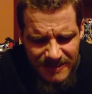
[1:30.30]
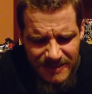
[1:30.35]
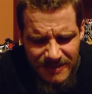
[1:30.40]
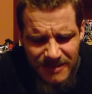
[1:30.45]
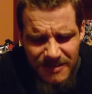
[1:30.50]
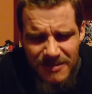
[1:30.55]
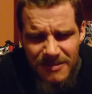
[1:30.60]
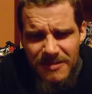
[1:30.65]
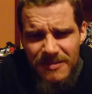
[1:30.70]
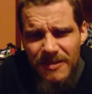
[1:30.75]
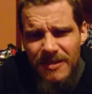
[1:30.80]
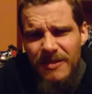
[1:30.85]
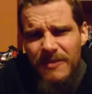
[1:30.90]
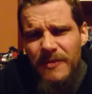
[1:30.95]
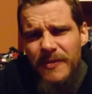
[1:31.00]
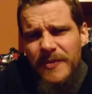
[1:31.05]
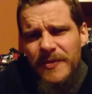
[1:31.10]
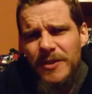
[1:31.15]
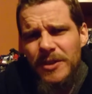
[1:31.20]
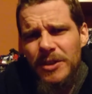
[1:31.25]
not
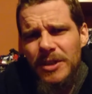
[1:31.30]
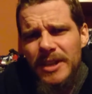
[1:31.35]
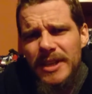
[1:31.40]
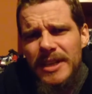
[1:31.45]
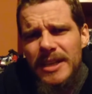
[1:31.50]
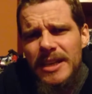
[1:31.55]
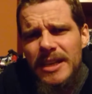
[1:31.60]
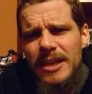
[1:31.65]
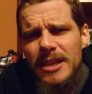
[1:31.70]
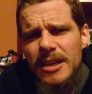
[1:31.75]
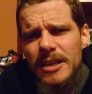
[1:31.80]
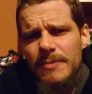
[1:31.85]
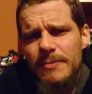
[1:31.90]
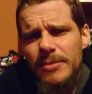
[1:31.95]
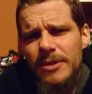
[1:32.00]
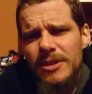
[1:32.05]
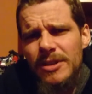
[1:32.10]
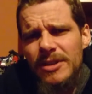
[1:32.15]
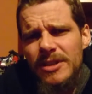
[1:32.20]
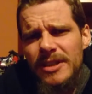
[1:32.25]
fully,
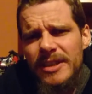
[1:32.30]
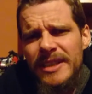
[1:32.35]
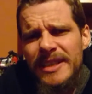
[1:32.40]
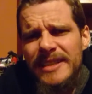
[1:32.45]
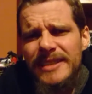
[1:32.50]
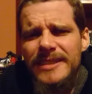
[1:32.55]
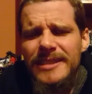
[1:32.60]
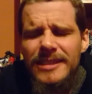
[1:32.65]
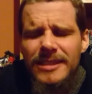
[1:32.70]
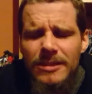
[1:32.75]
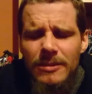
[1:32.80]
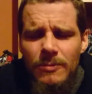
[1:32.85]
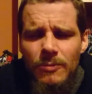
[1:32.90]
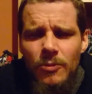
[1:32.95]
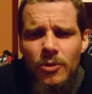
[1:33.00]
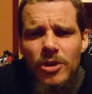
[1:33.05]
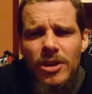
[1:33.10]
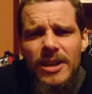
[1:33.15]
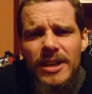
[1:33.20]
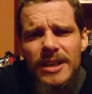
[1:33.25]
but it
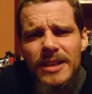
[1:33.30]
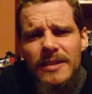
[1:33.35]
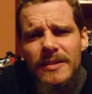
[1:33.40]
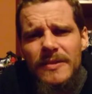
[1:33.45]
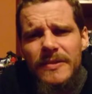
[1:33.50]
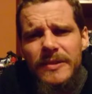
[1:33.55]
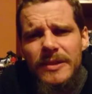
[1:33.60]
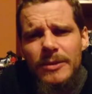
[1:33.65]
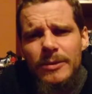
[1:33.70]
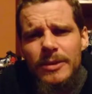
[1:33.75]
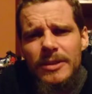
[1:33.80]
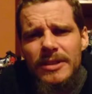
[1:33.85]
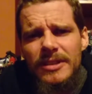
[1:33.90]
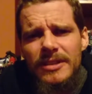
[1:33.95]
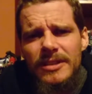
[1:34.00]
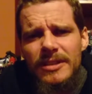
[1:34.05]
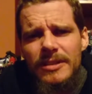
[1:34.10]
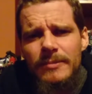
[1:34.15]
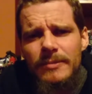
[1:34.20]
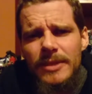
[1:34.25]
somewhat
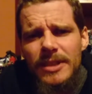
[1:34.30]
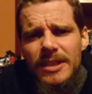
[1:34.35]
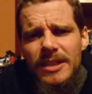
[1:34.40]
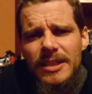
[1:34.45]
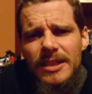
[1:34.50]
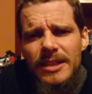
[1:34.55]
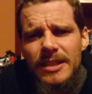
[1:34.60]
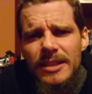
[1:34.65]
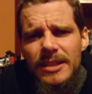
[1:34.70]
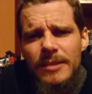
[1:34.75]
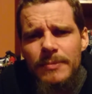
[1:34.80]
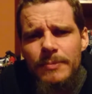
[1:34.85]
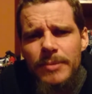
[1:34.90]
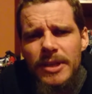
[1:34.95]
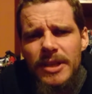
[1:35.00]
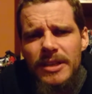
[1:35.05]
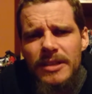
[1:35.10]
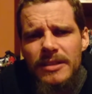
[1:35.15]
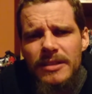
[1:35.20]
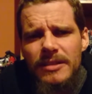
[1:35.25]
influences my
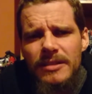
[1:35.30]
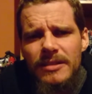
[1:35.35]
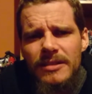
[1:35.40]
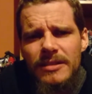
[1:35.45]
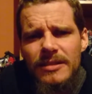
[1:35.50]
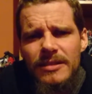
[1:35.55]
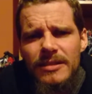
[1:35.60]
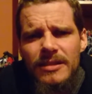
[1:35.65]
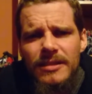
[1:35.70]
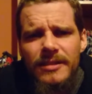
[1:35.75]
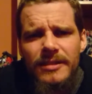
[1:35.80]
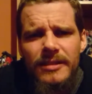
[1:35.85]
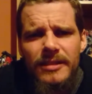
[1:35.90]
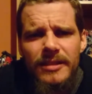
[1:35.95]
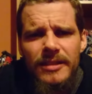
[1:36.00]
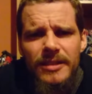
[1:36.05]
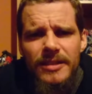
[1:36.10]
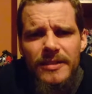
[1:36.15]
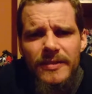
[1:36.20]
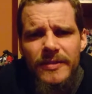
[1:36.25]
opinions on
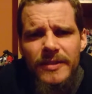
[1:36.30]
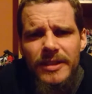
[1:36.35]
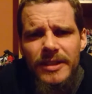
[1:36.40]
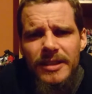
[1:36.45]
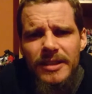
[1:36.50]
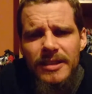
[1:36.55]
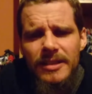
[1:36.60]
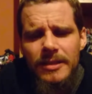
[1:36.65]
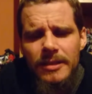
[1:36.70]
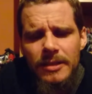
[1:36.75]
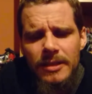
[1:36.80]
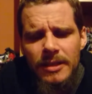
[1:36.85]
this figure.